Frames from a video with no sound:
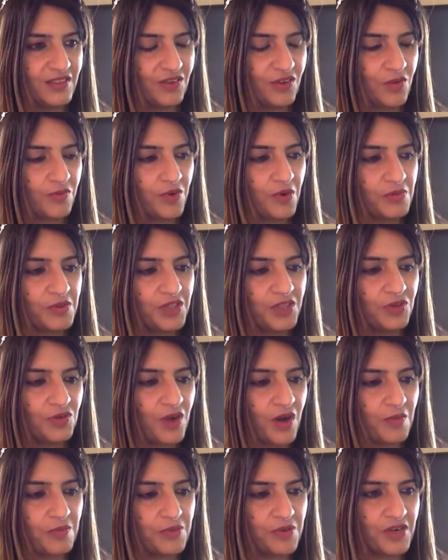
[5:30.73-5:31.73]
Or probably you
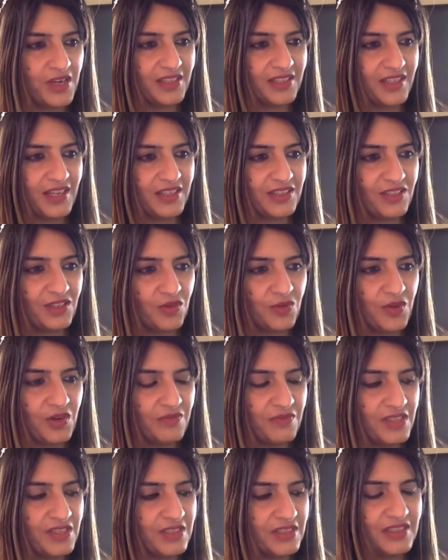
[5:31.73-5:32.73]
are praying that, you know,
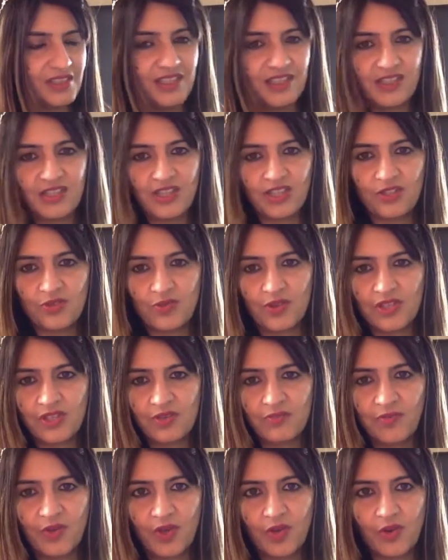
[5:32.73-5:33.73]
when will this
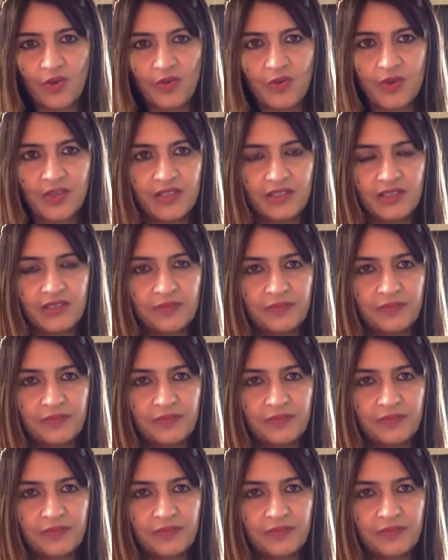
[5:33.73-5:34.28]
situation be over.